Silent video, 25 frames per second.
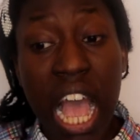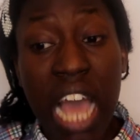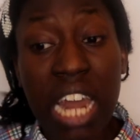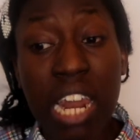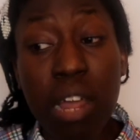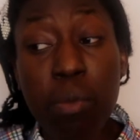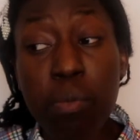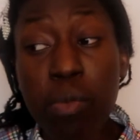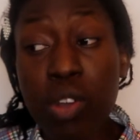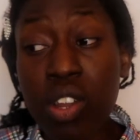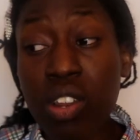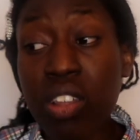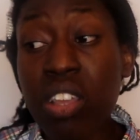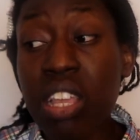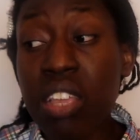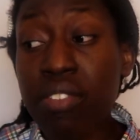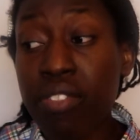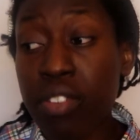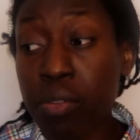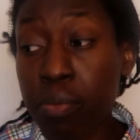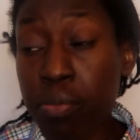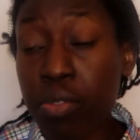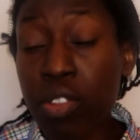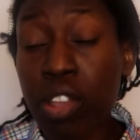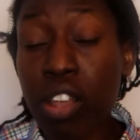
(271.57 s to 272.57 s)
And I'm gonna
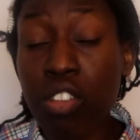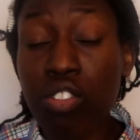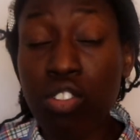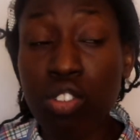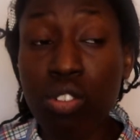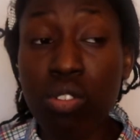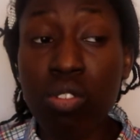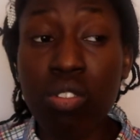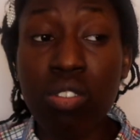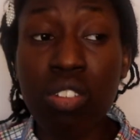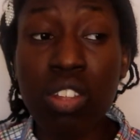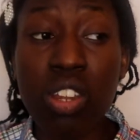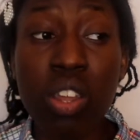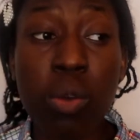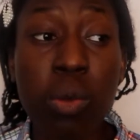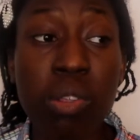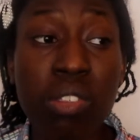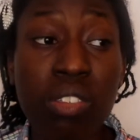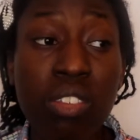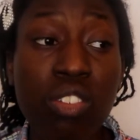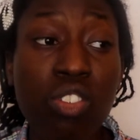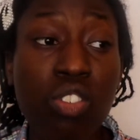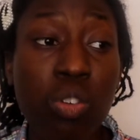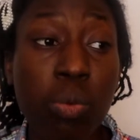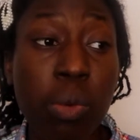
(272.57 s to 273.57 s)
even touch on, you know, a
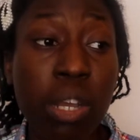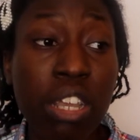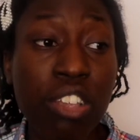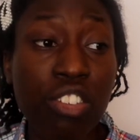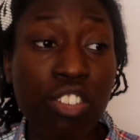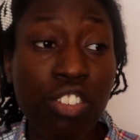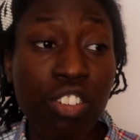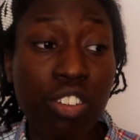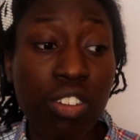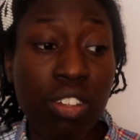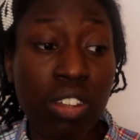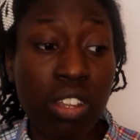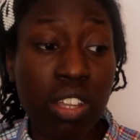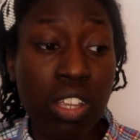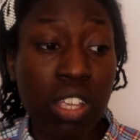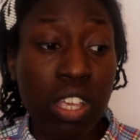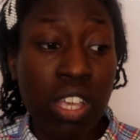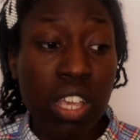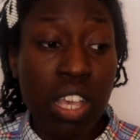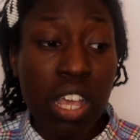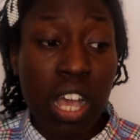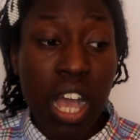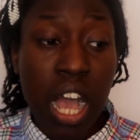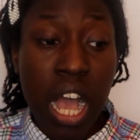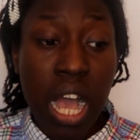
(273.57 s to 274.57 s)
situation
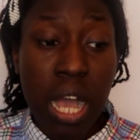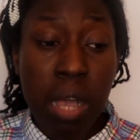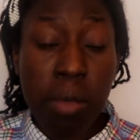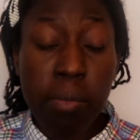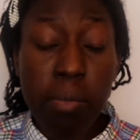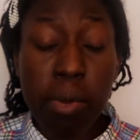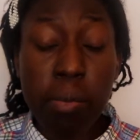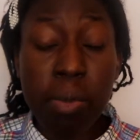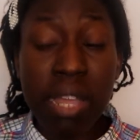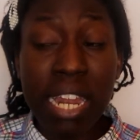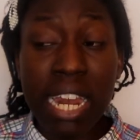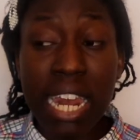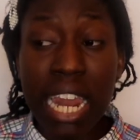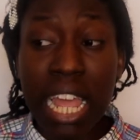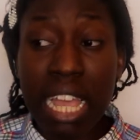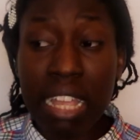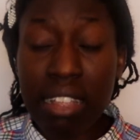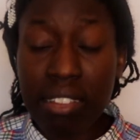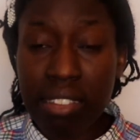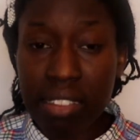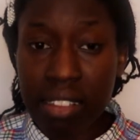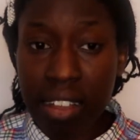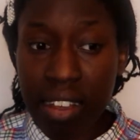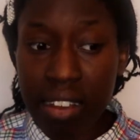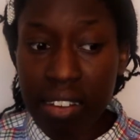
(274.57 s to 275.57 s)
a bit
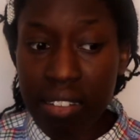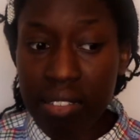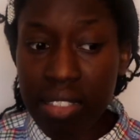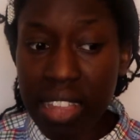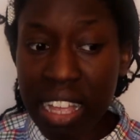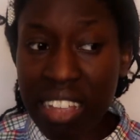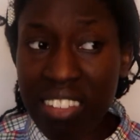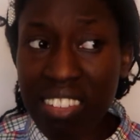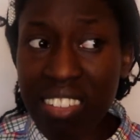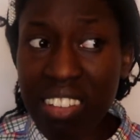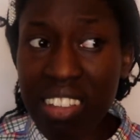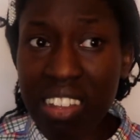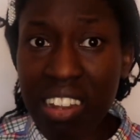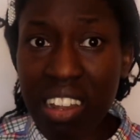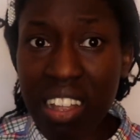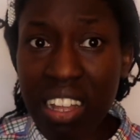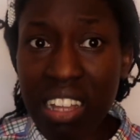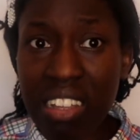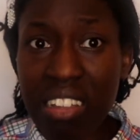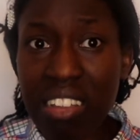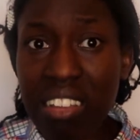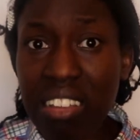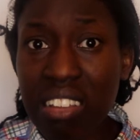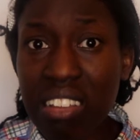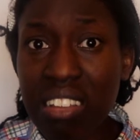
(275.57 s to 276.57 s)
later that she
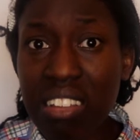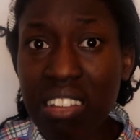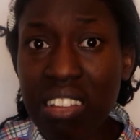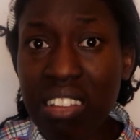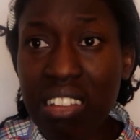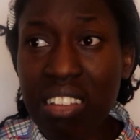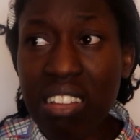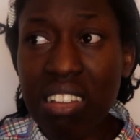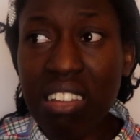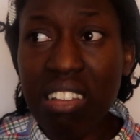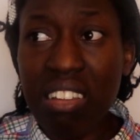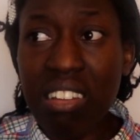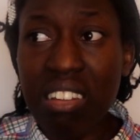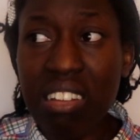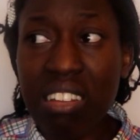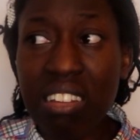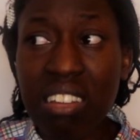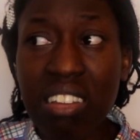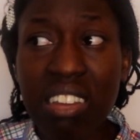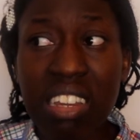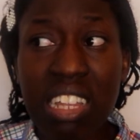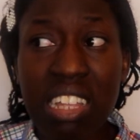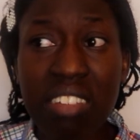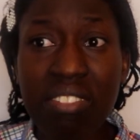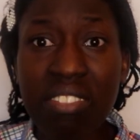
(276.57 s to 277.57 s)
like
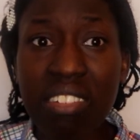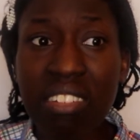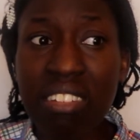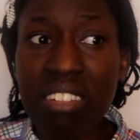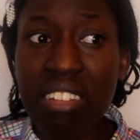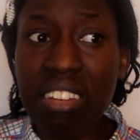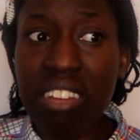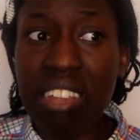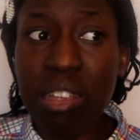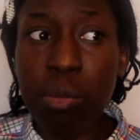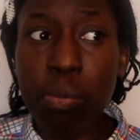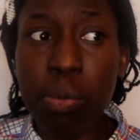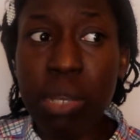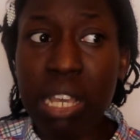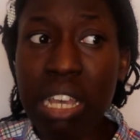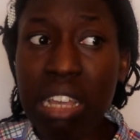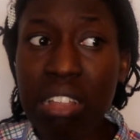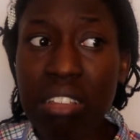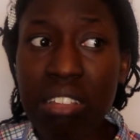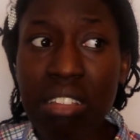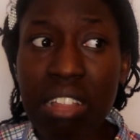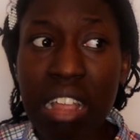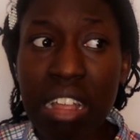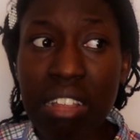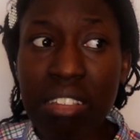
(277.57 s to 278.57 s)
didn't even deep it
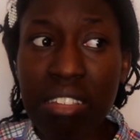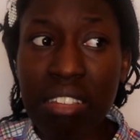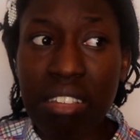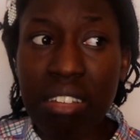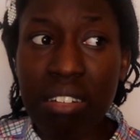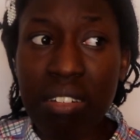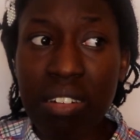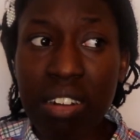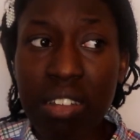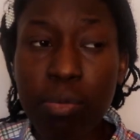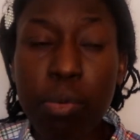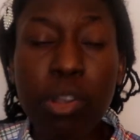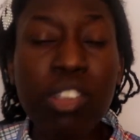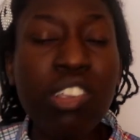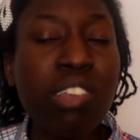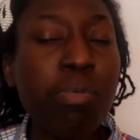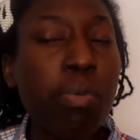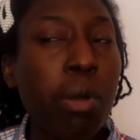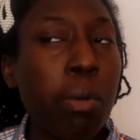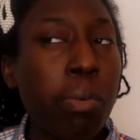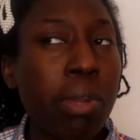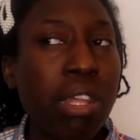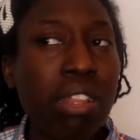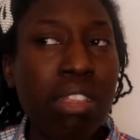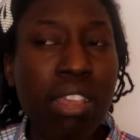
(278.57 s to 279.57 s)
as that serious. Well, she
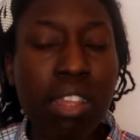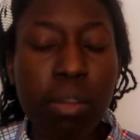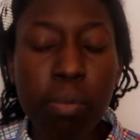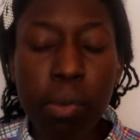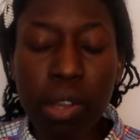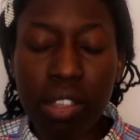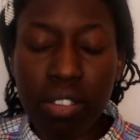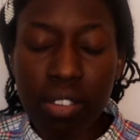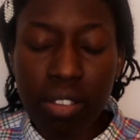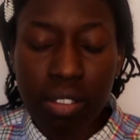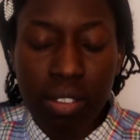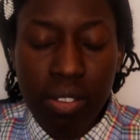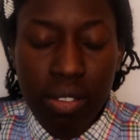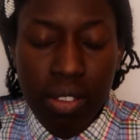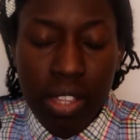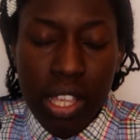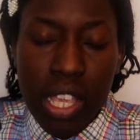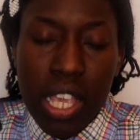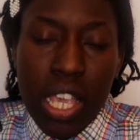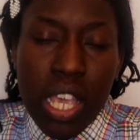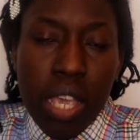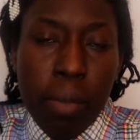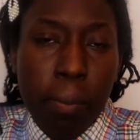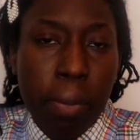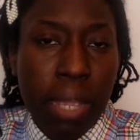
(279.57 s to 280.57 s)
probably did, but just
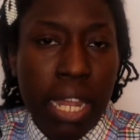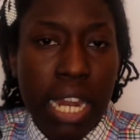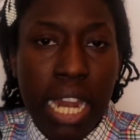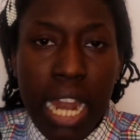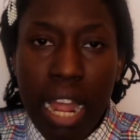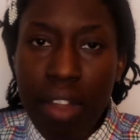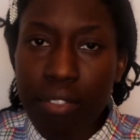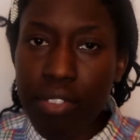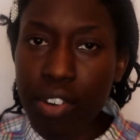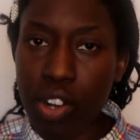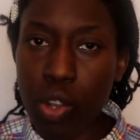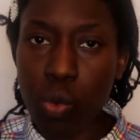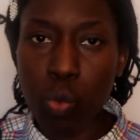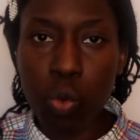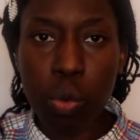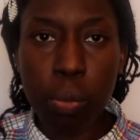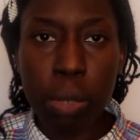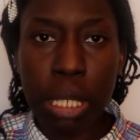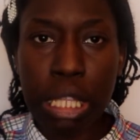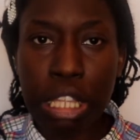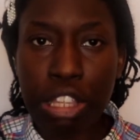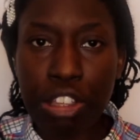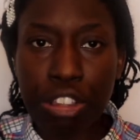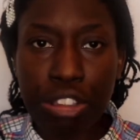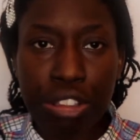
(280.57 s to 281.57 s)
being an African
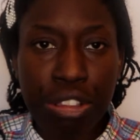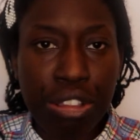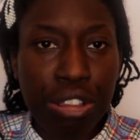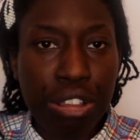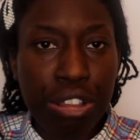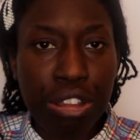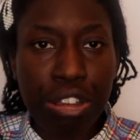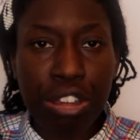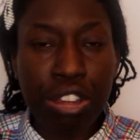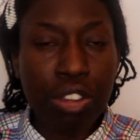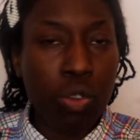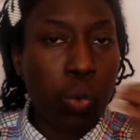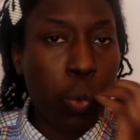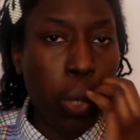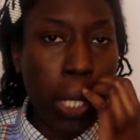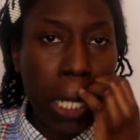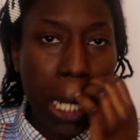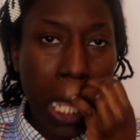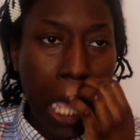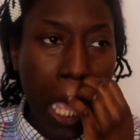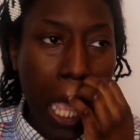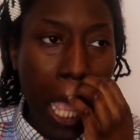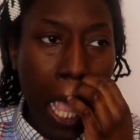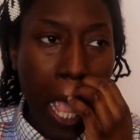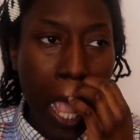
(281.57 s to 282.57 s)
woman, just didn't
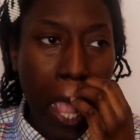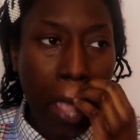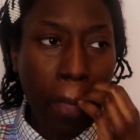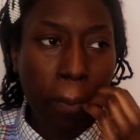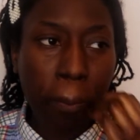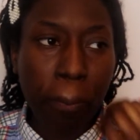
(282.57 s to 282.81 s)
want to